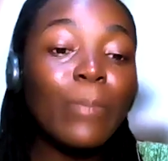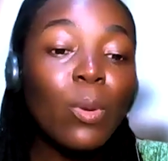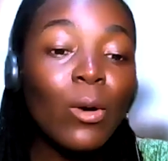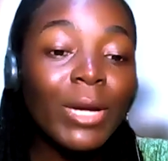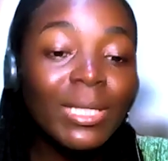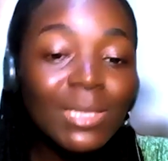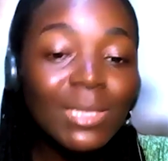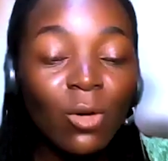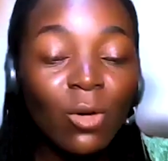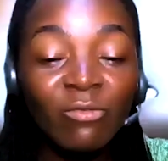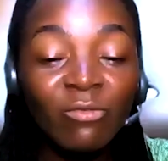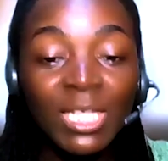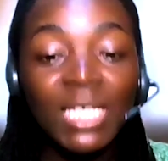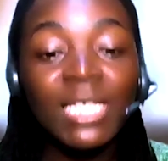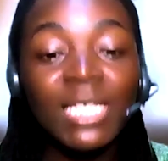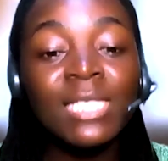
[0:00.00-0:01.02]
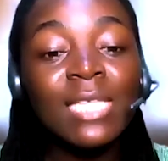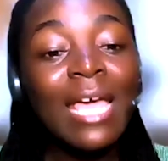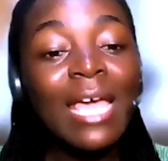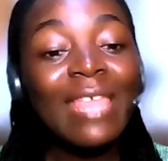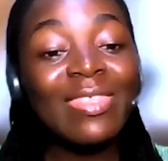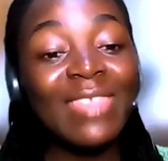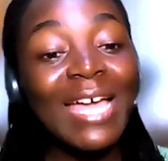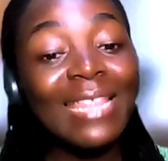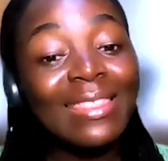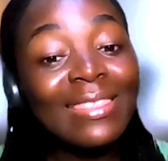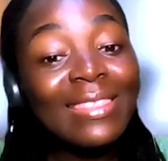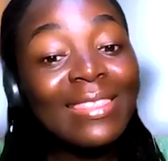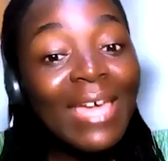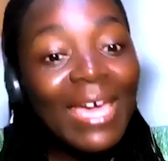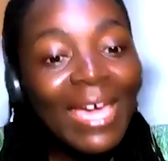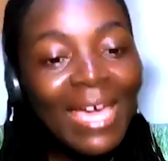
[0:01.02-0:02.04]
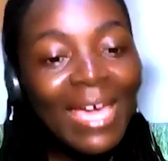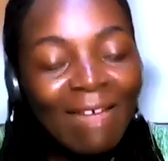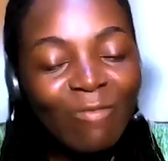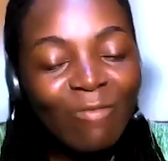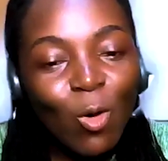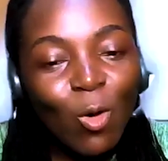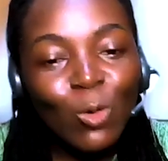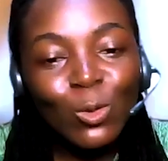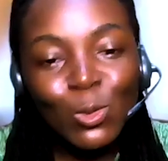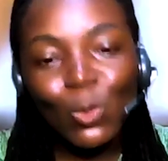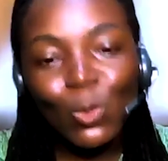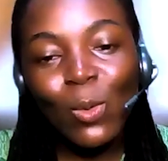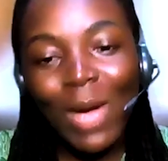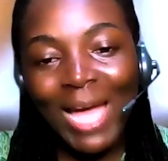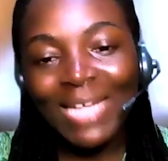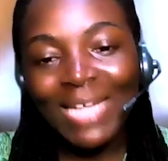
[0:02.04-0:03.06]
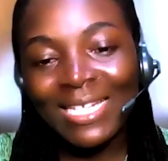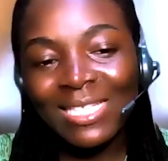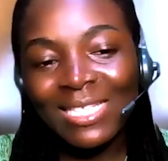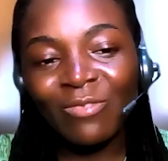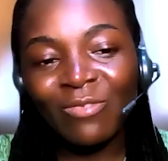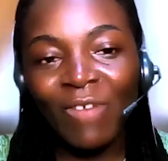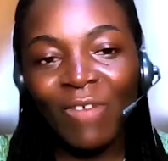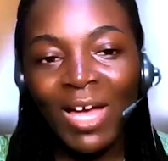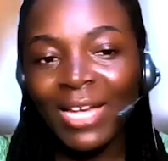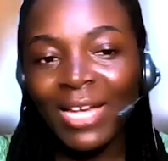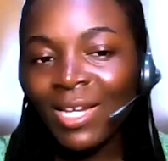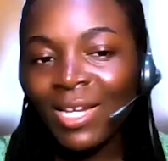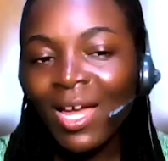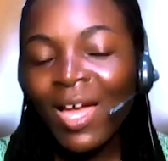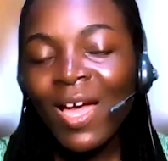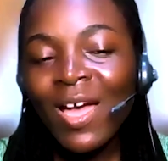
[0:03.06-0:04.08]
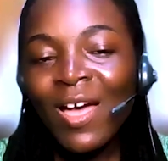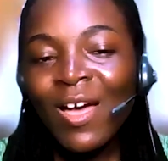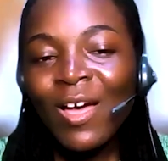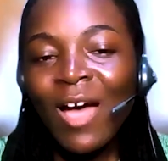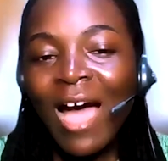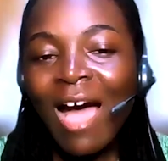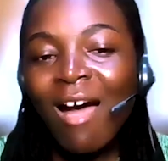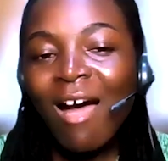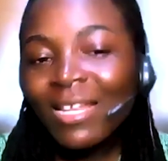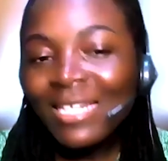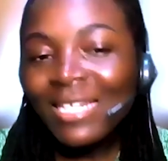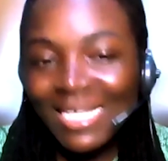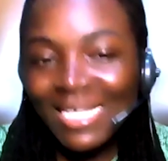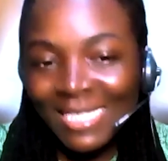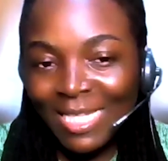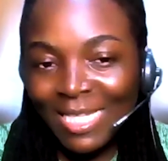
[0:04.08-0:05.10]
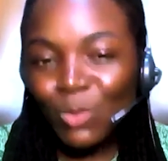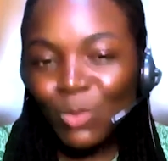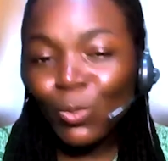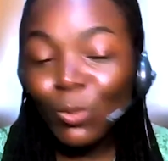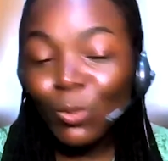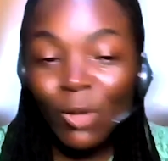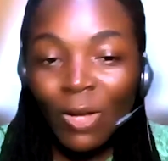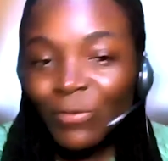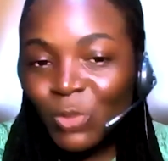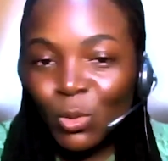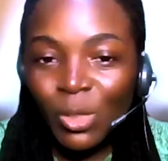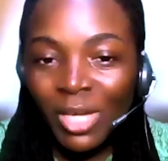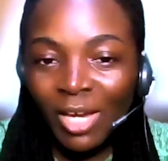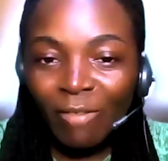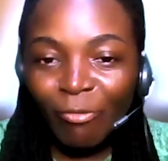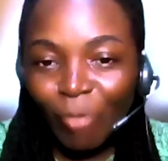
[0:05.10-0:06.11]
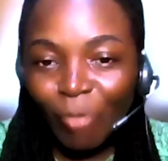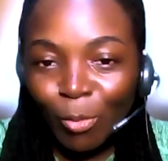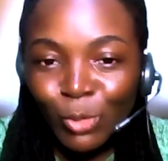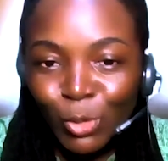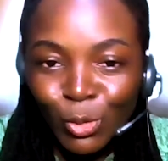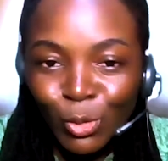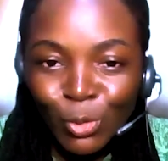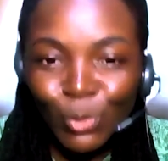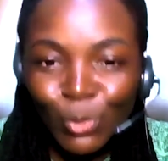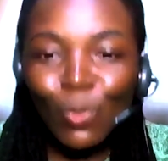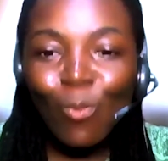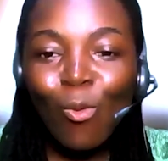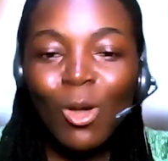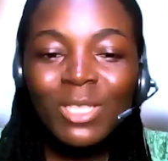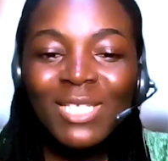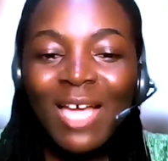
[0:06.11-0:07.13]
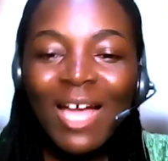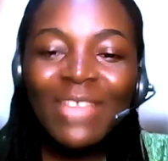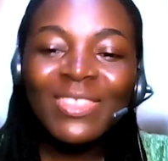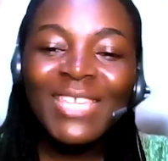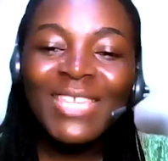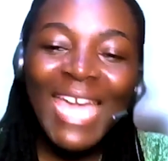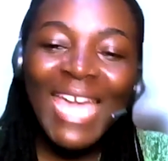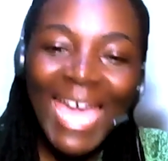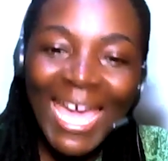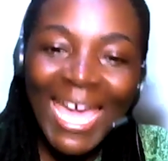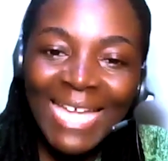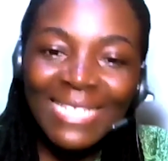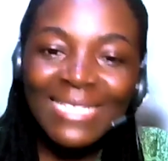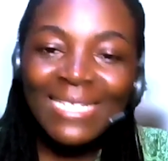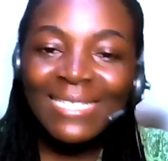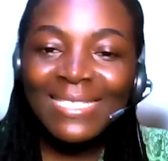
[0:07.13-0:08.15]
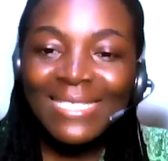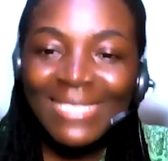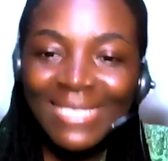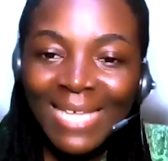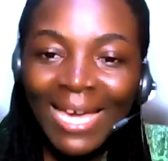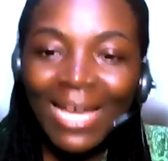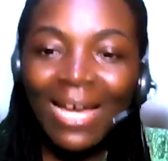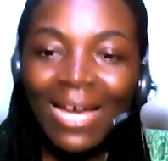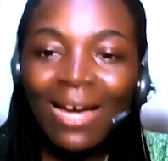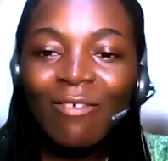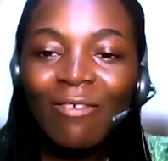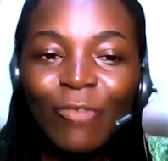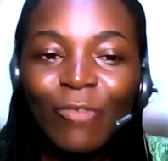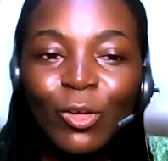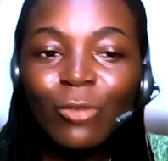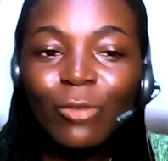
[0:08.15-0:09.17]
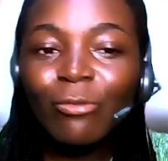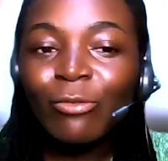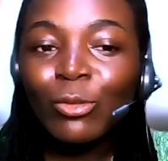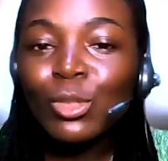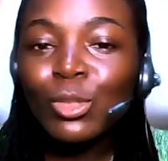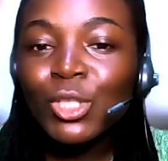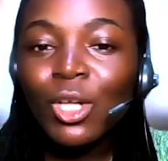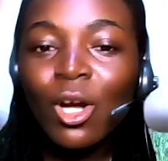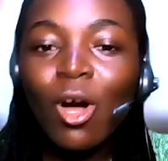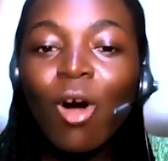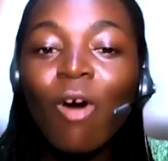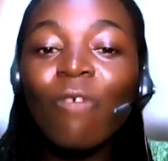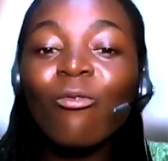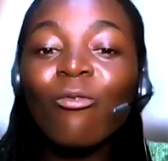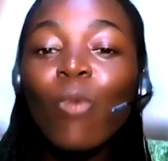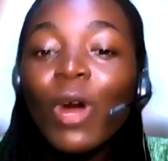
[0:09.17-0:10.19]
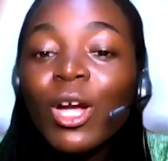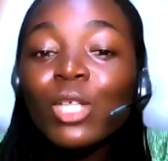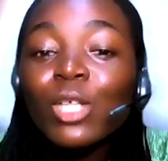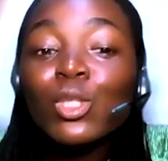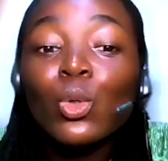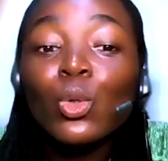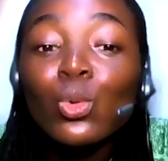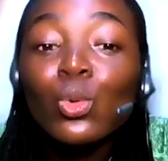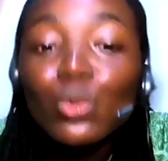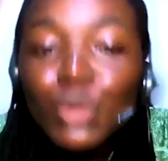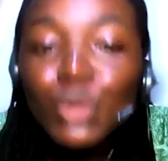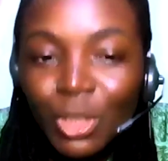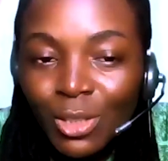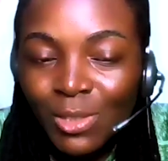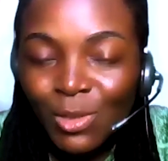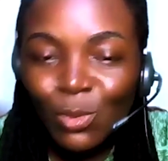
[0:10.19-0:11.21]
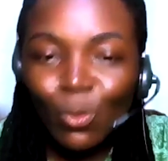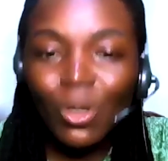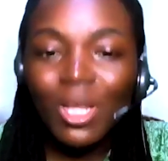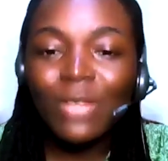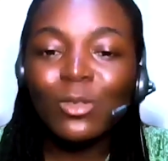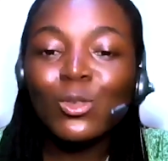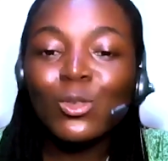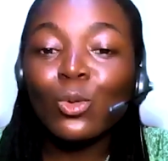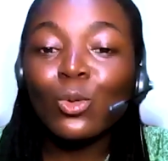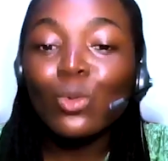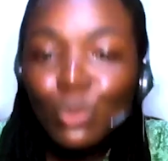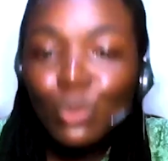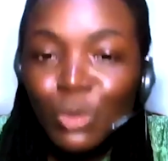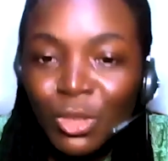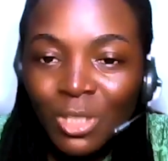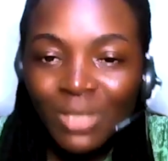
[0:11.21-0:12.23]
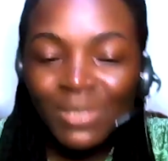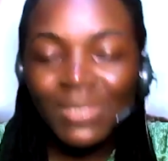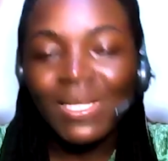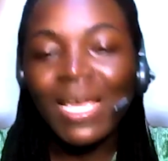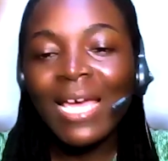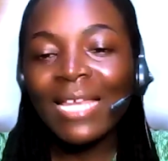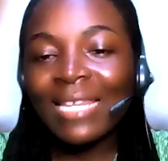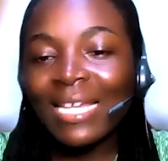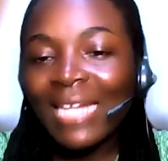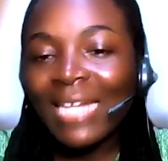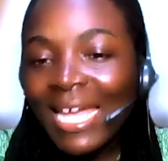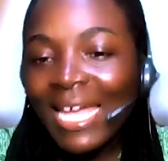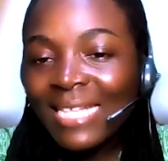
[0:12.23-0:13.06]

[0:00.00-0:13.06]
points of needs that they have also identified. Our listeners, we would love to hear from you. What are the EdTech for the future of work solutions? What are the solutions that